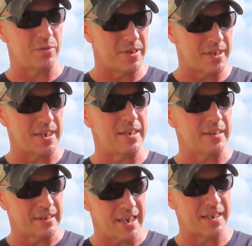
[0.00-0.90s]
You would see
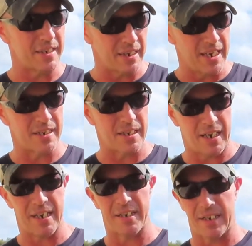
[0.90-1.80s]
less and less and
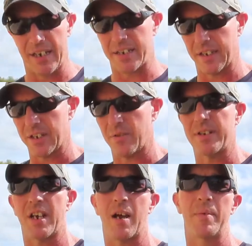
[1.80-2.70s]
less and less and less
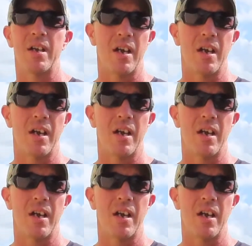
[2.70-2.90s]
runtime